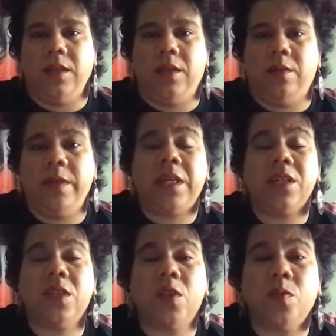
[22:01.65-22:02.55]
because
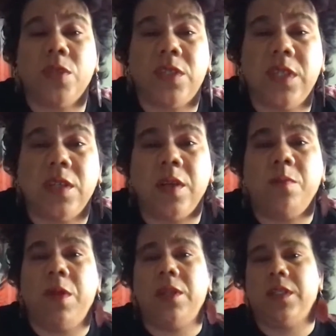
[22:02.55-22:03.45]
of the Brazilian
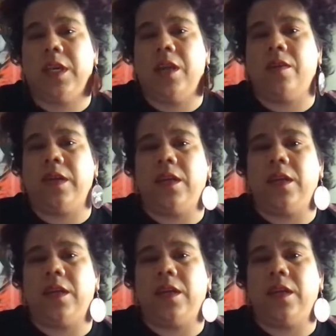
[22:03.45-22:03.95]
military.